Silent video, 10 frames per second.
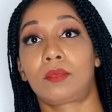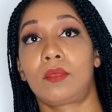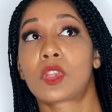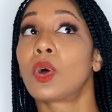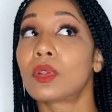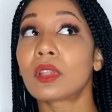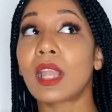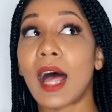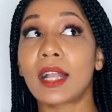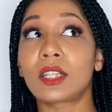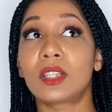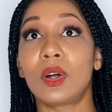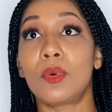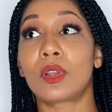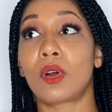So it was a lot
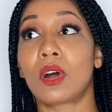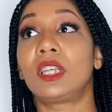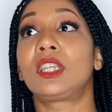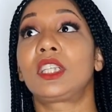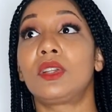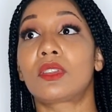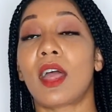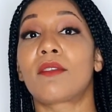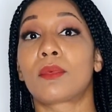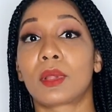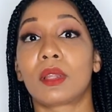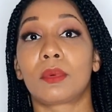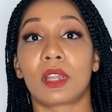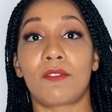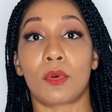going on, and she used to have really,
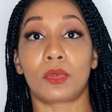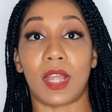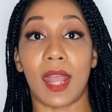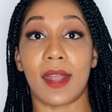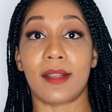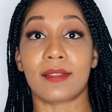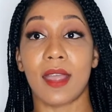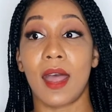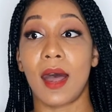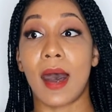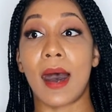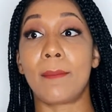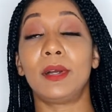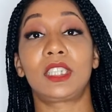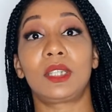really full days,
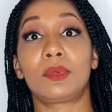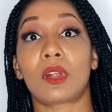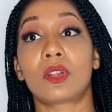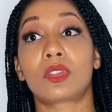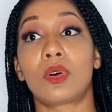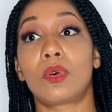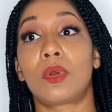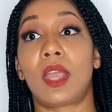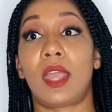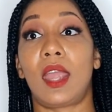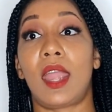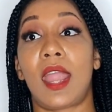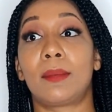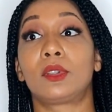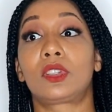but she was also
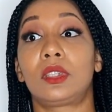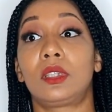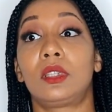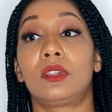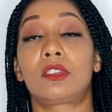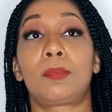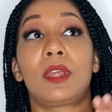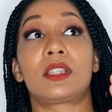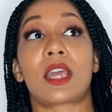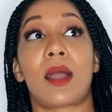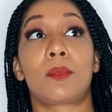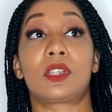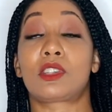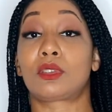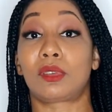able to spend time with
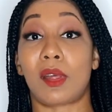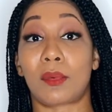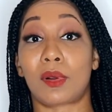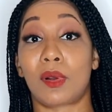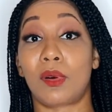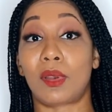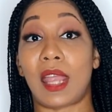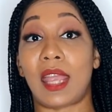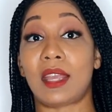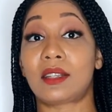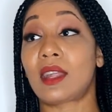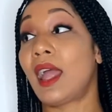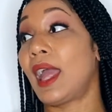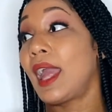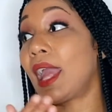children that were her own age
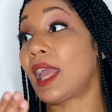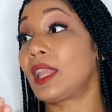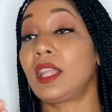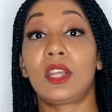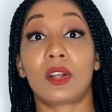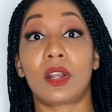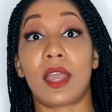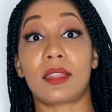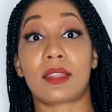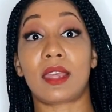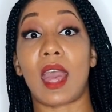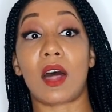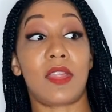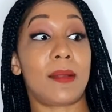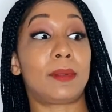and hear and see
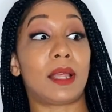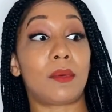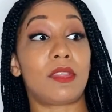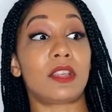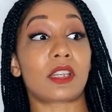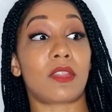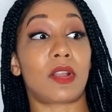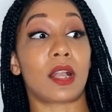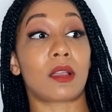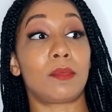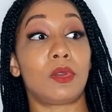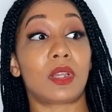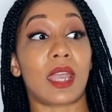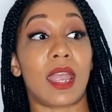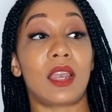how they play with each other and
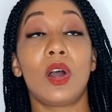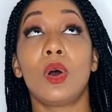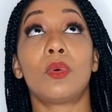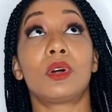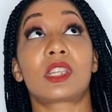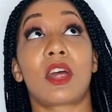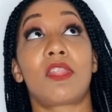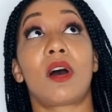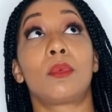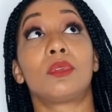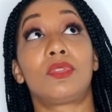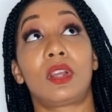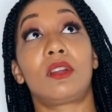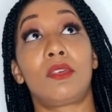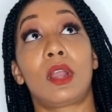communicate, which I thought was
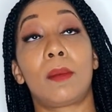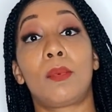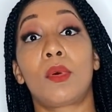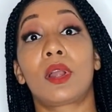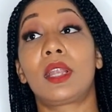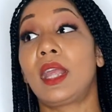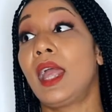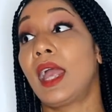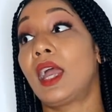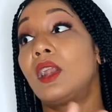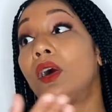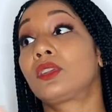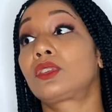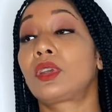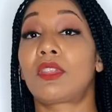very, very important, and
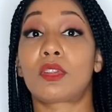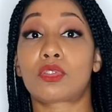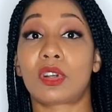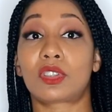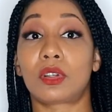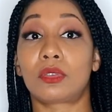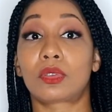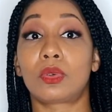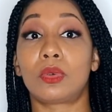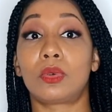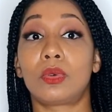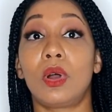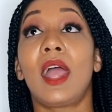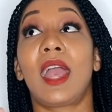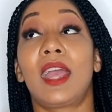also get the structure of
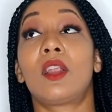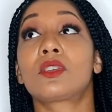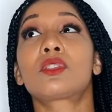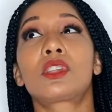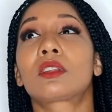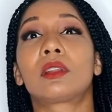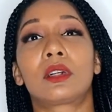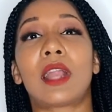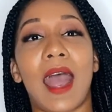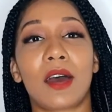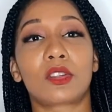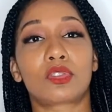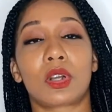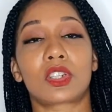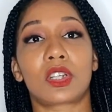school, and also just learn how to
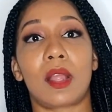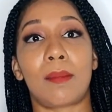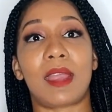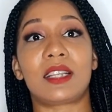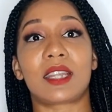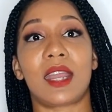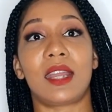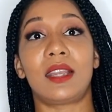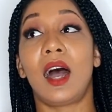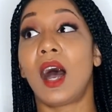structure and maintain